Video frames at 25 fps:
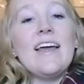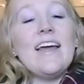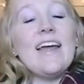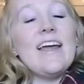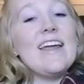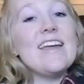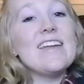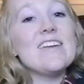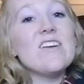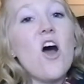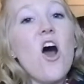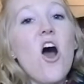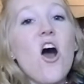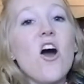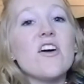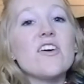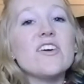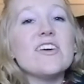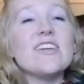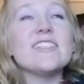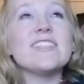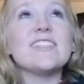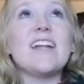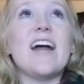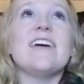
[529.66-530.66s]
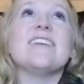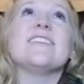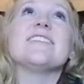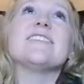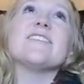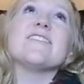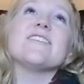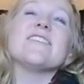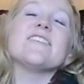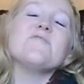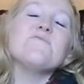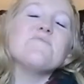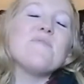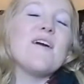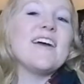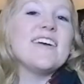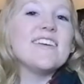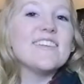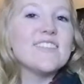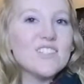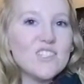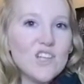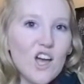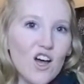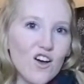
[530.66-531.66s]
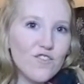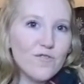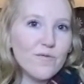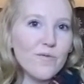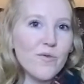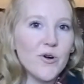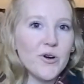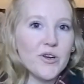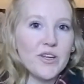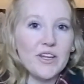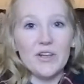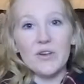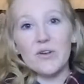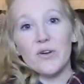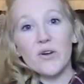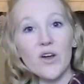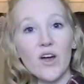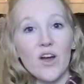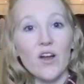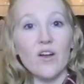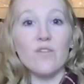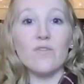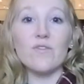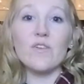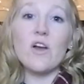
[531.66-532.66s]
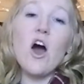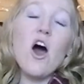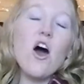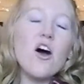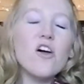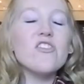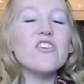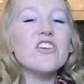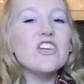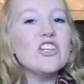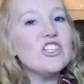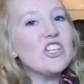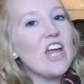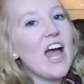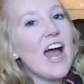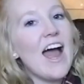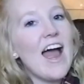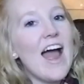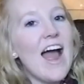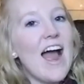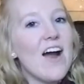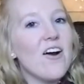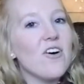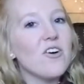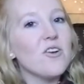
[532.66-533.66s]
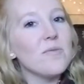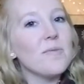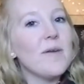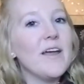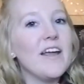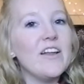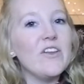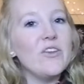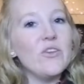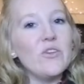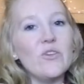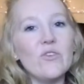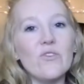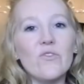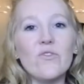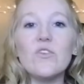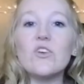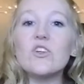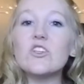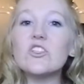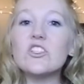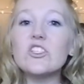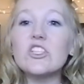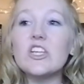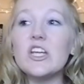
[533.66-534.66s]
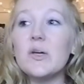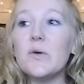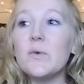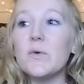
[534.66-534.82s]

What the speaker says: In August, I started my sophomore year of college at Howard Payne University,